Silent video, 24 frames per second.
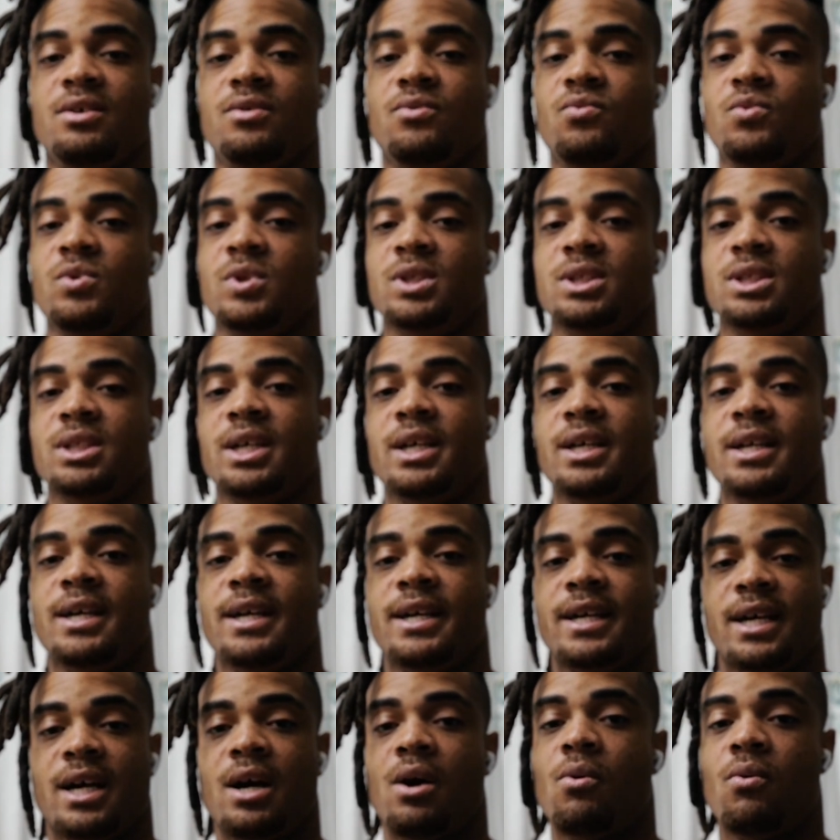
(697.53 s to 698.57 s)
was that
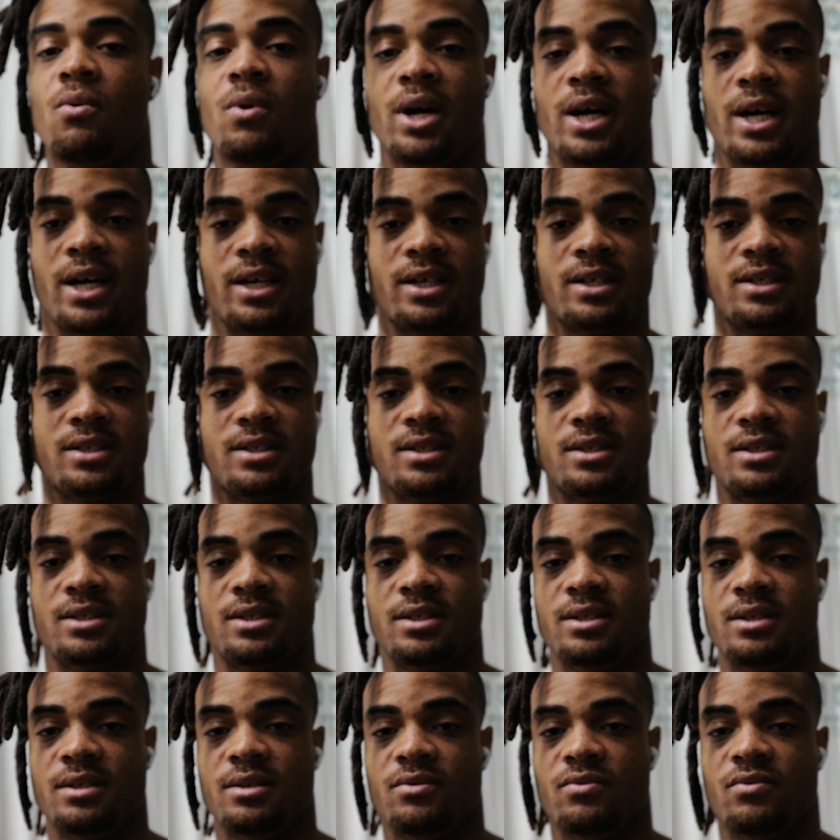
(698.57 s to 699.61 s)
I got waxed
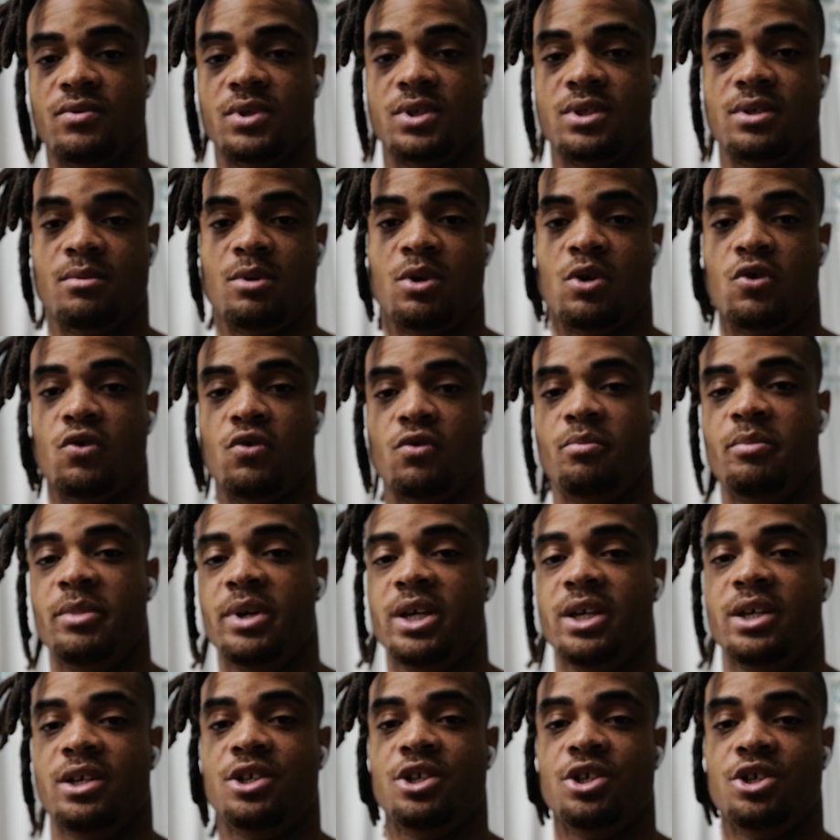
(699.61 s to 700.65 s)
with some
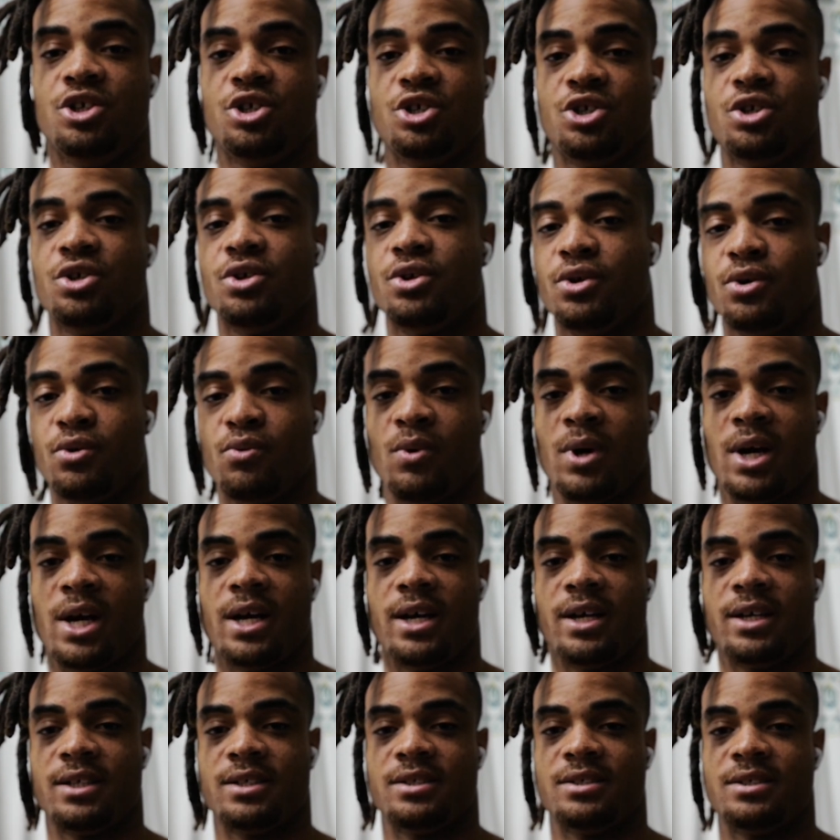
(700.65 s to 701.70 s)
homemade sugar
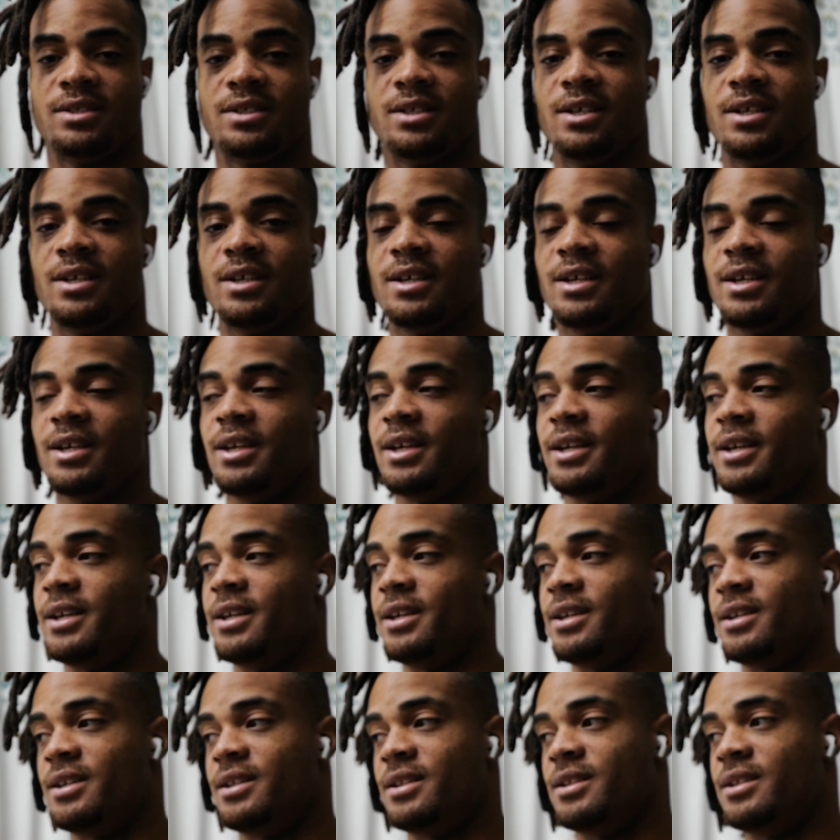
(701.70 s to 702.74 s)
wax,
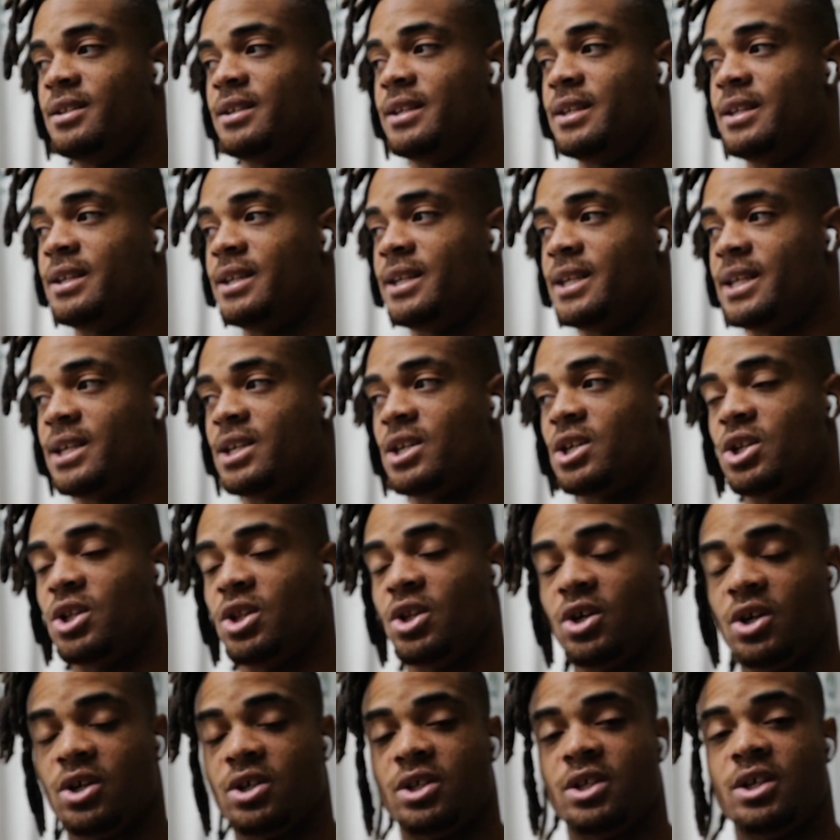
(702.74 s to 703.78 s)
and it
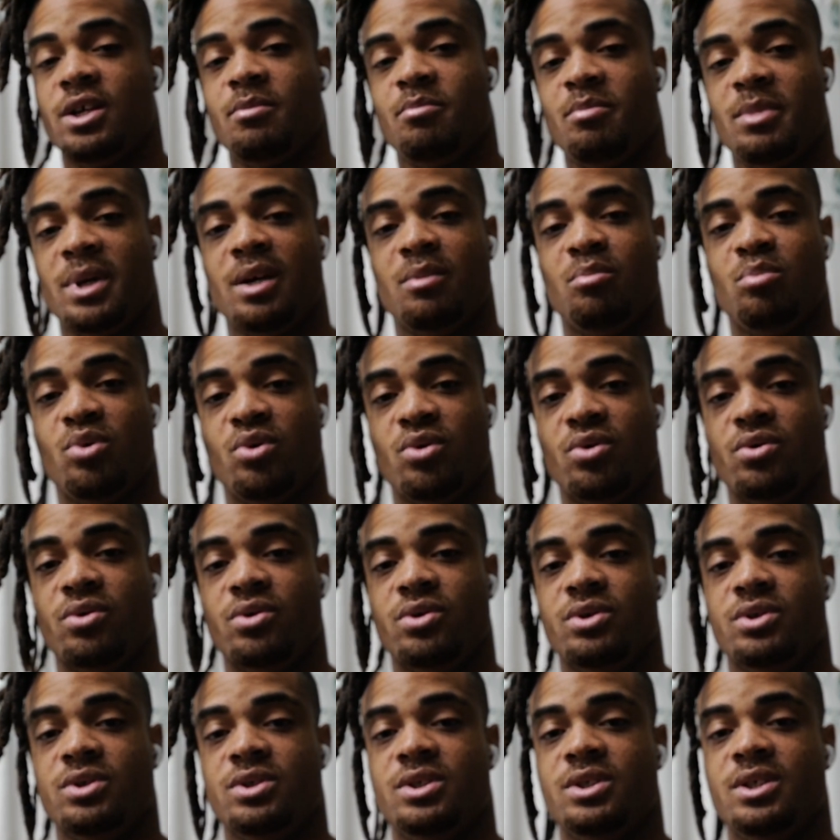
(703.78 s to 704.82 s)
clogged up my
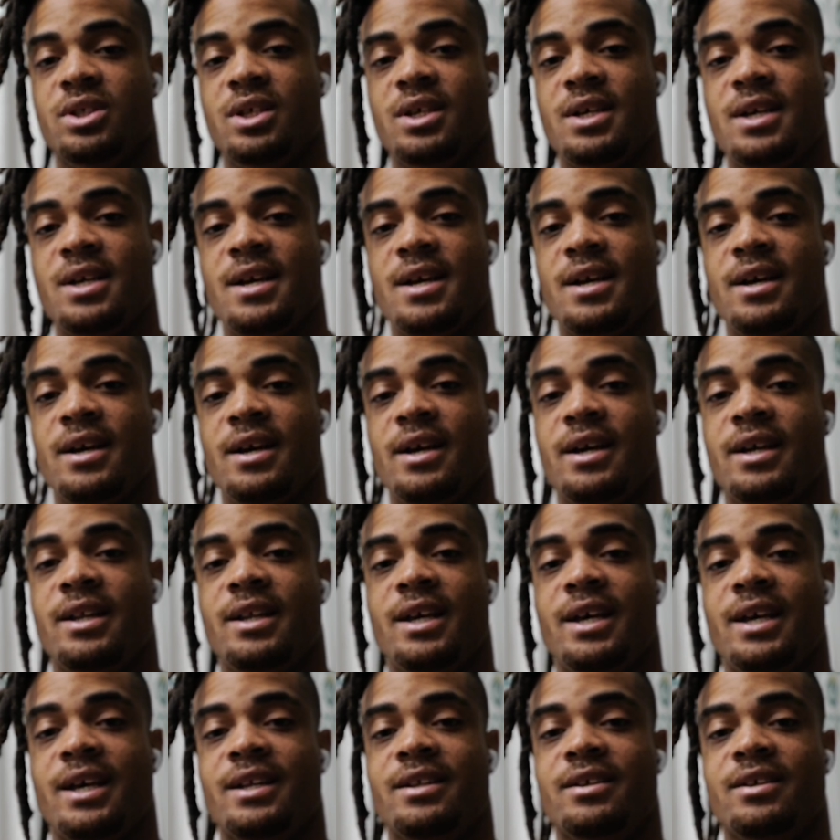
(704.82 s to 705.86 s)
pores and
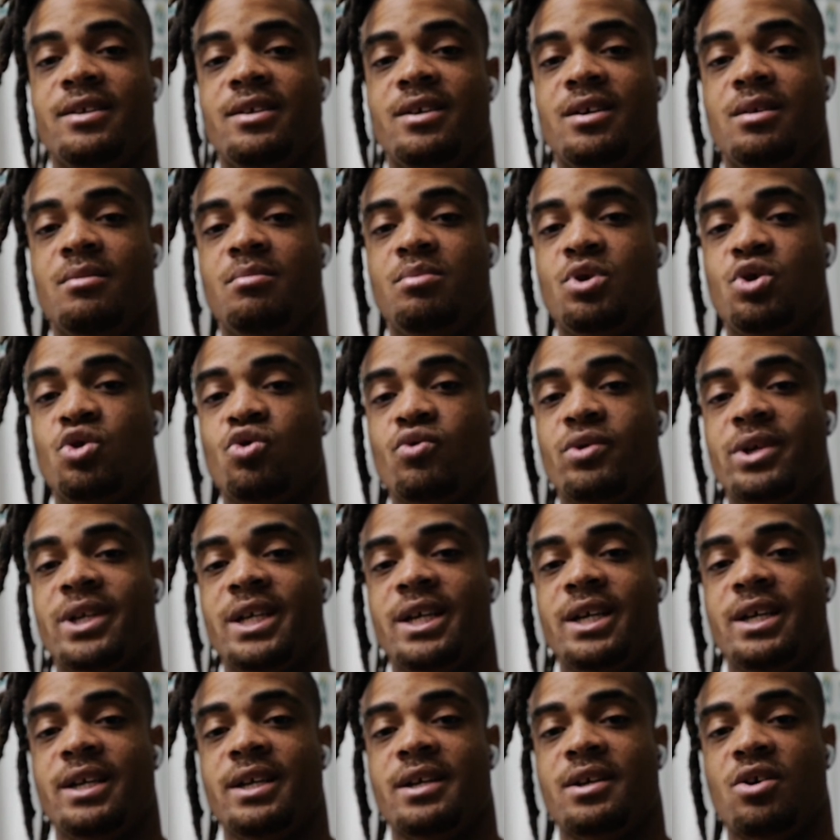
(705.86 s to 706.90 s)
ended up
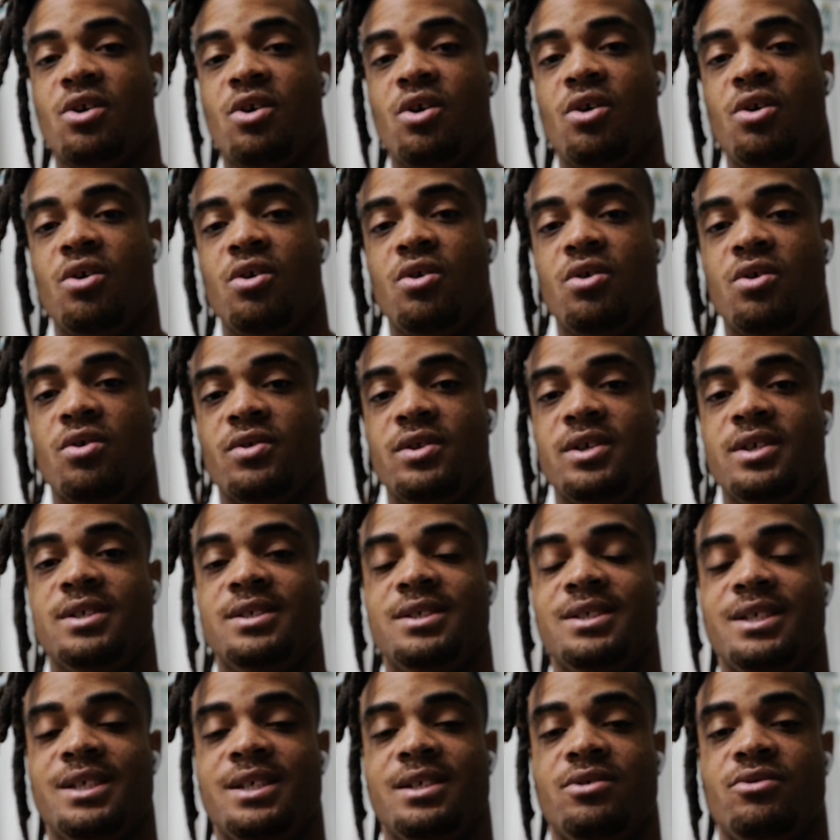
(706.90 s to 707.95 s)
creating all
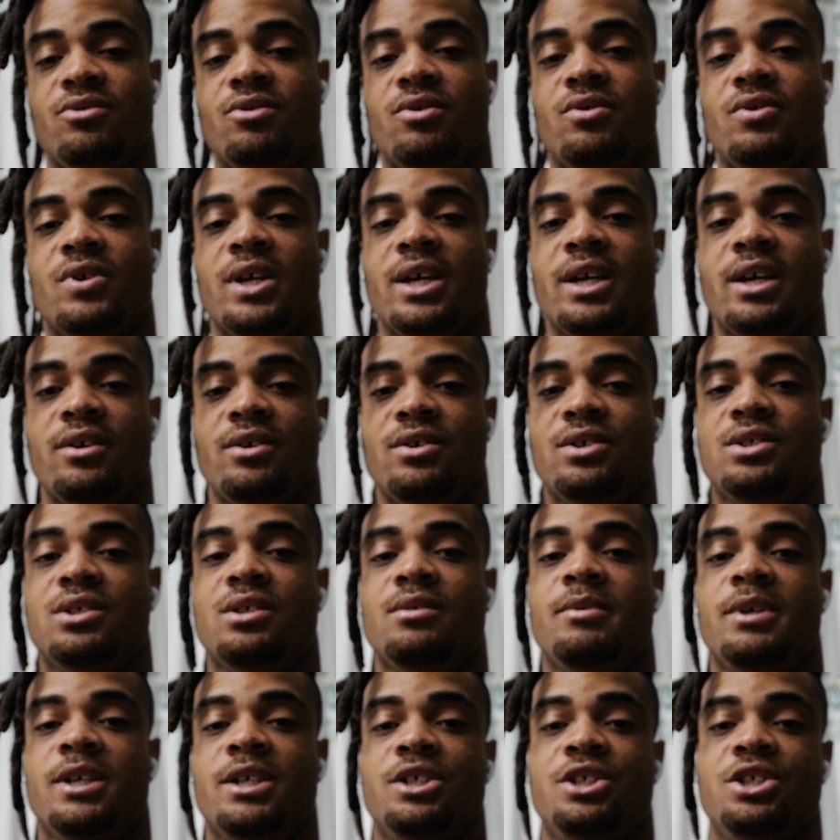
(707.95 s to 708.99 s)
these ingrown hairs in
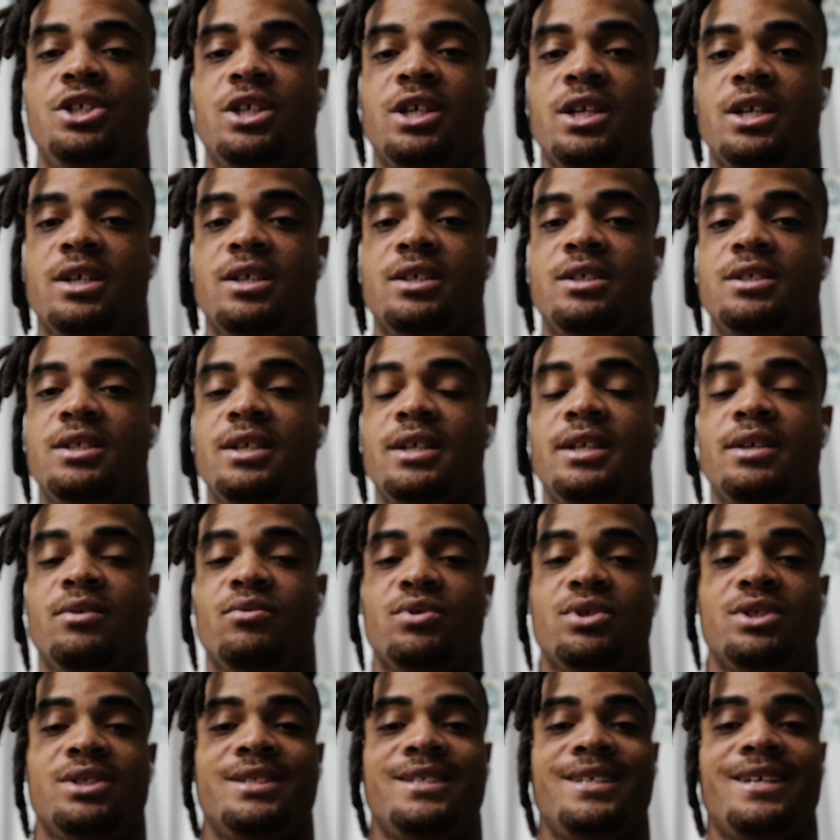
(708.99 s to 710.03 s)
my chest, and it
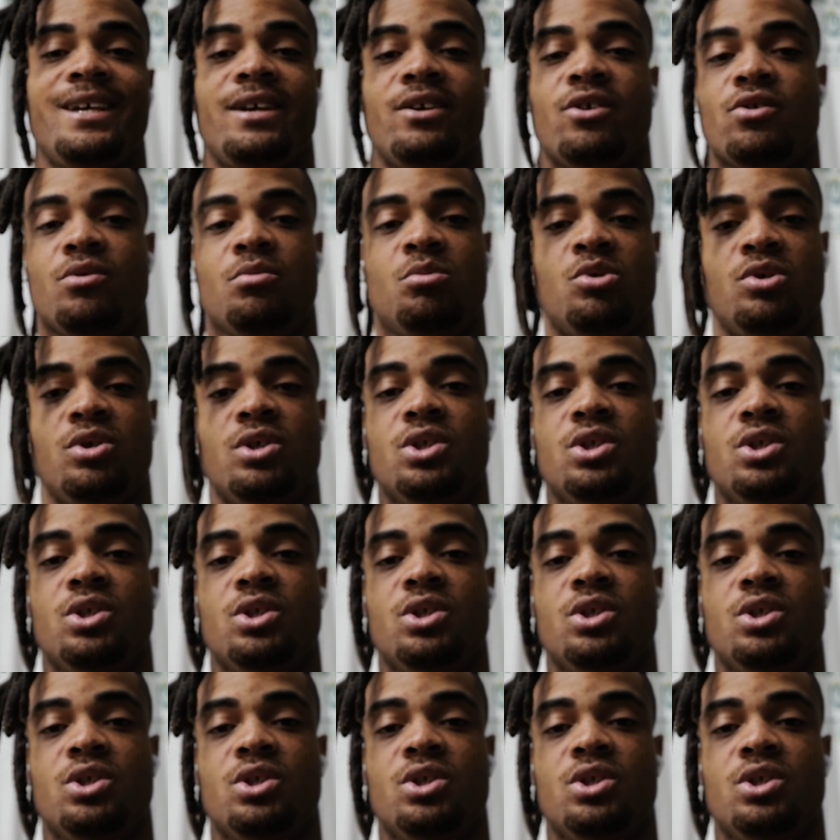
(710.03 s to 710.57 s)
was terrible.